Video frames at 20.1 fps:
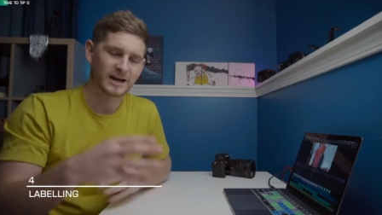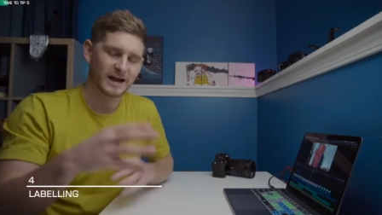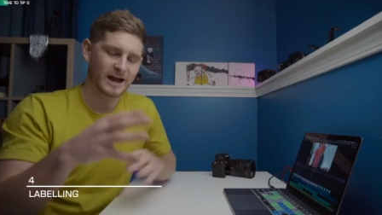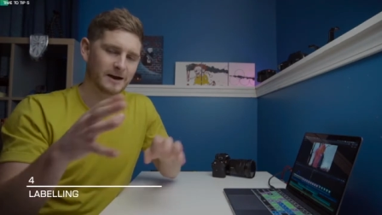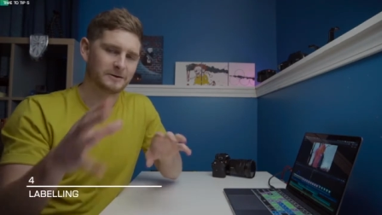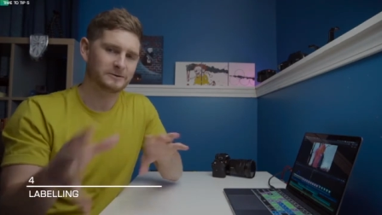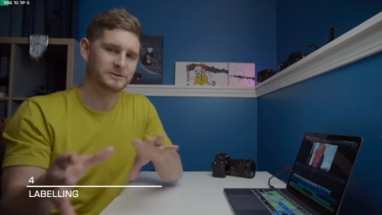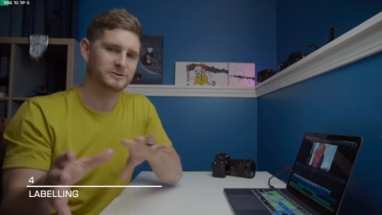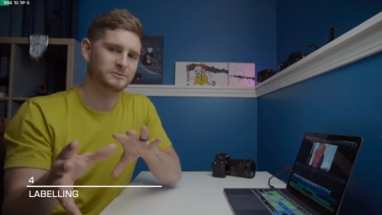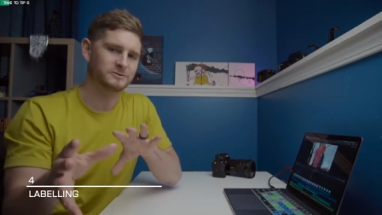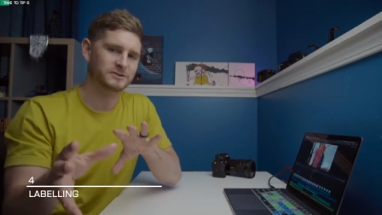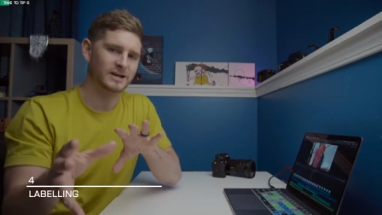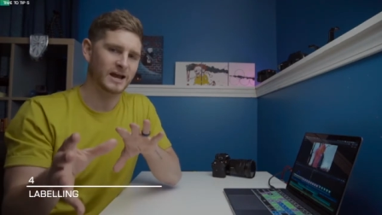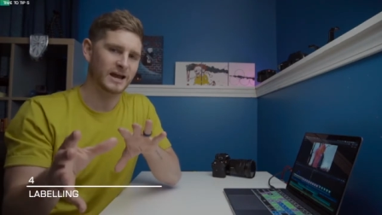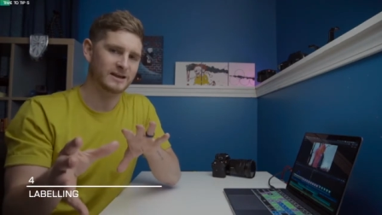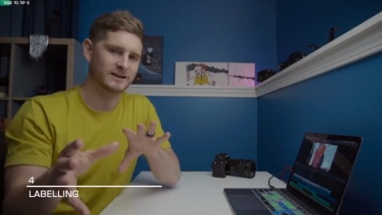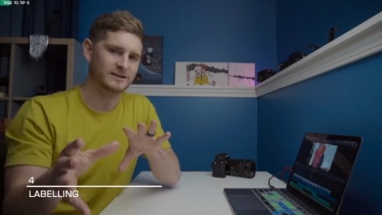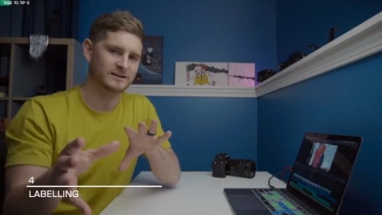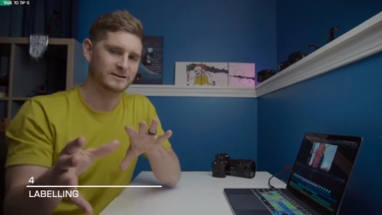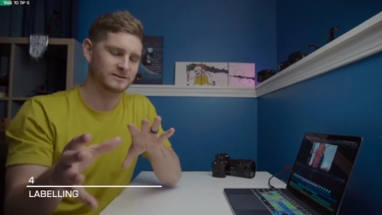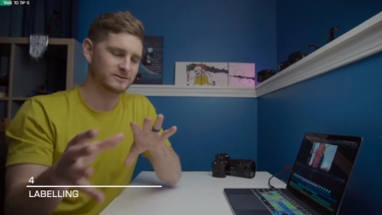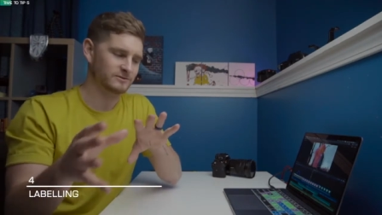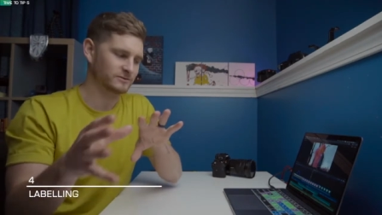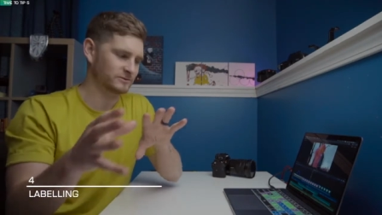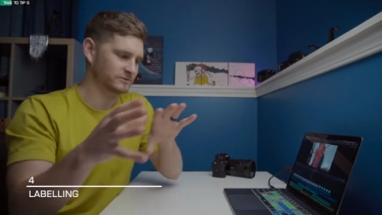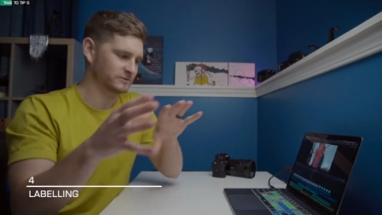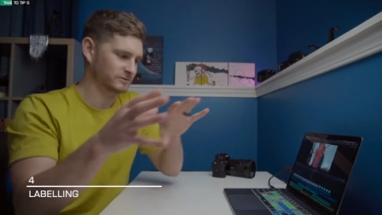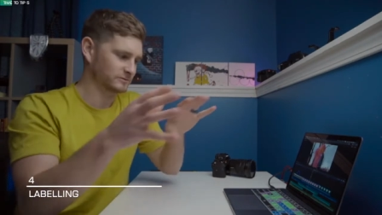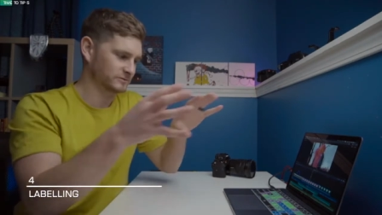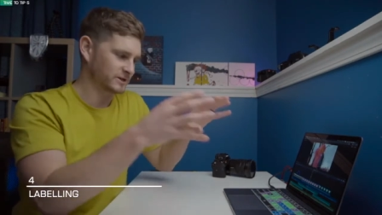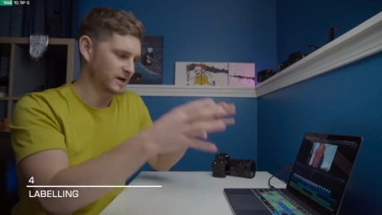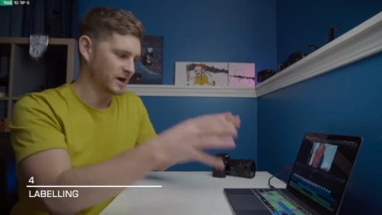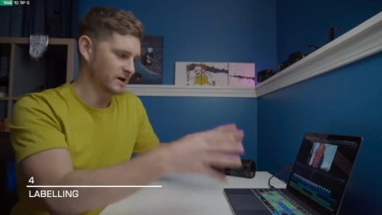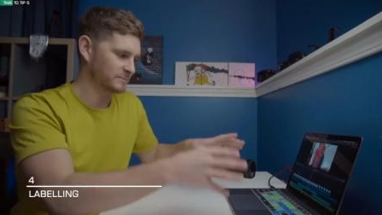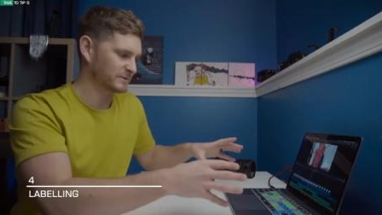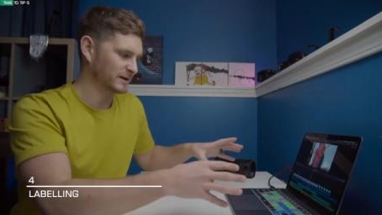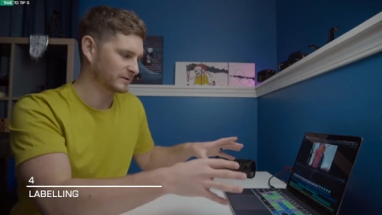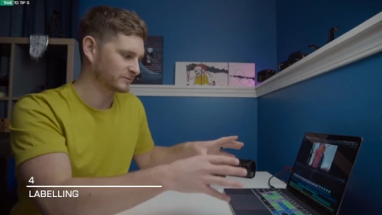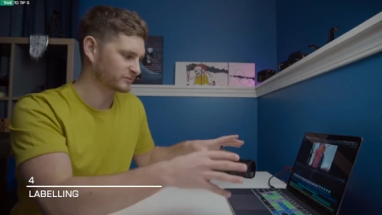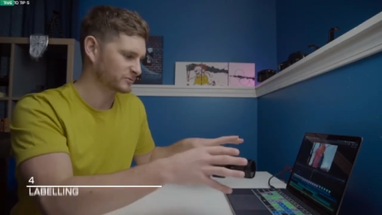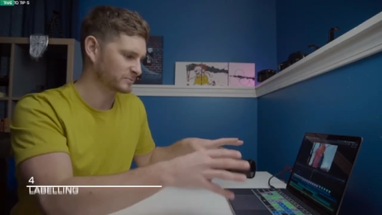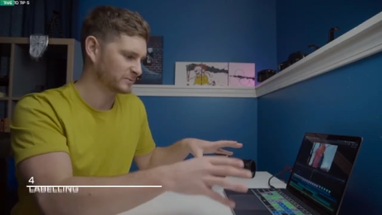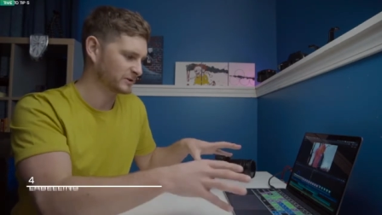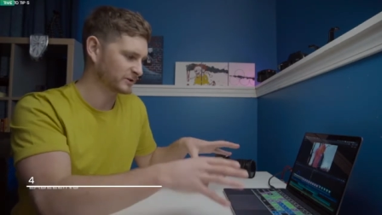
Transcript: How do you take your timeline from